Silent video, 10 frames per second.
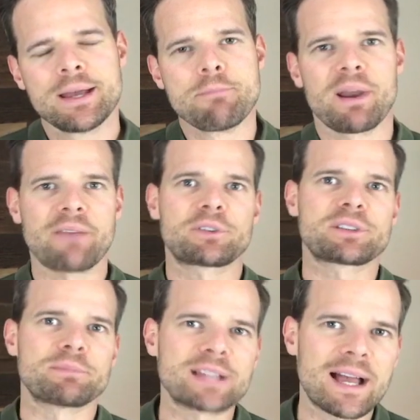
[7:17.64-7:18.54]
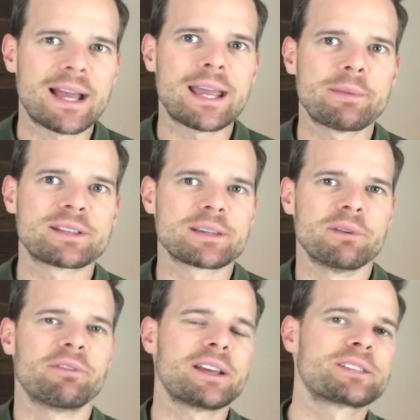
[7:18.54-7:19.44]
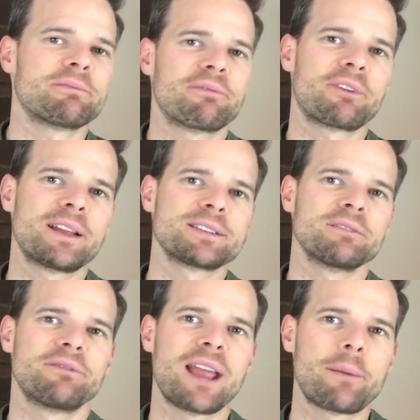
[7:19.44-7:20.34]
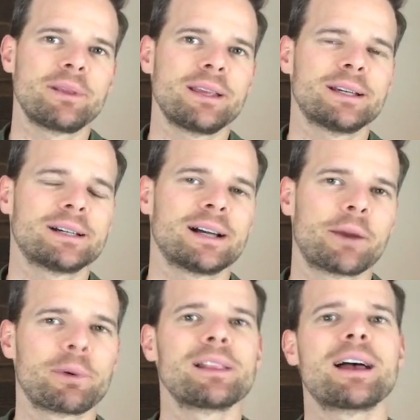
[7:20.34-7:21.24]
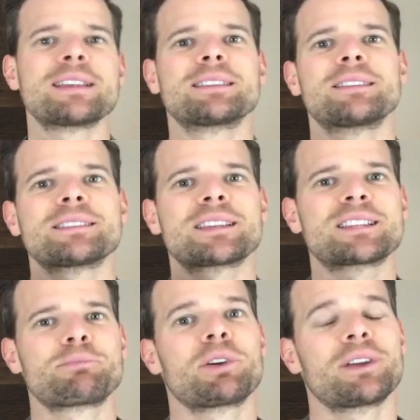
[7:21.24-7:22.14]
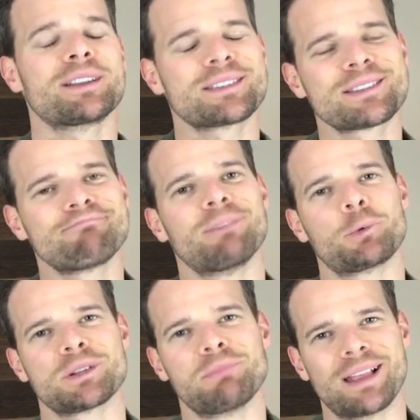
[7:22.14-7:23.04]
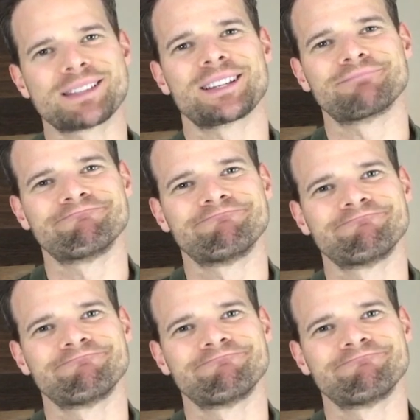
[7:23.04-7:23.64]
But after some time and some advice from friends and family, I realized that this experience, it was a blessing.